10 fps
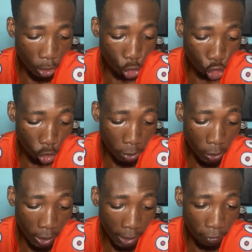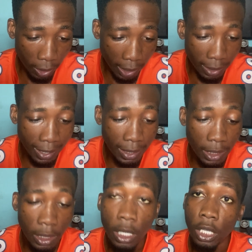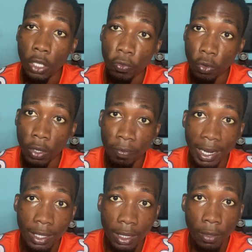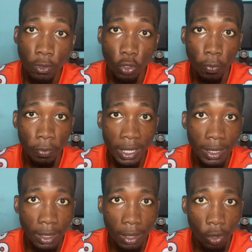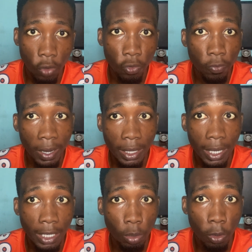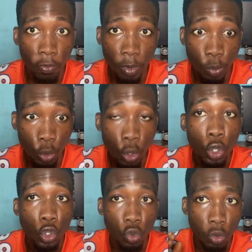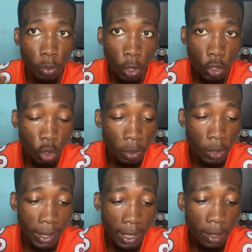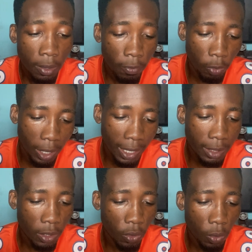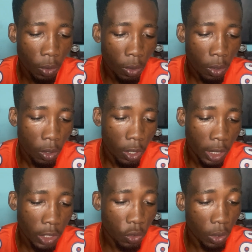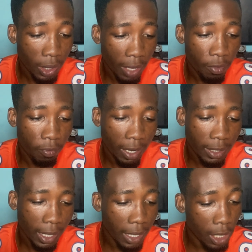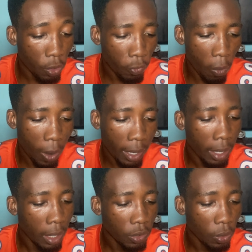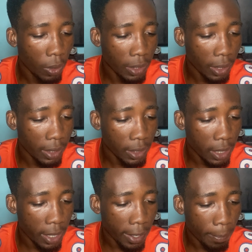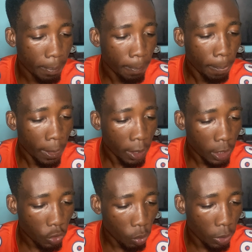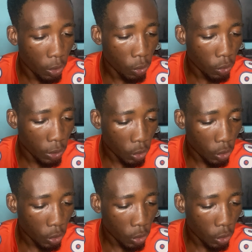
you should be rewarded for that. That is, if you invite some friends or if you invite a large number of people, you will also be rewarded for that. So in case you don't have invites, kindly look for one. So as you can see here, this will be used,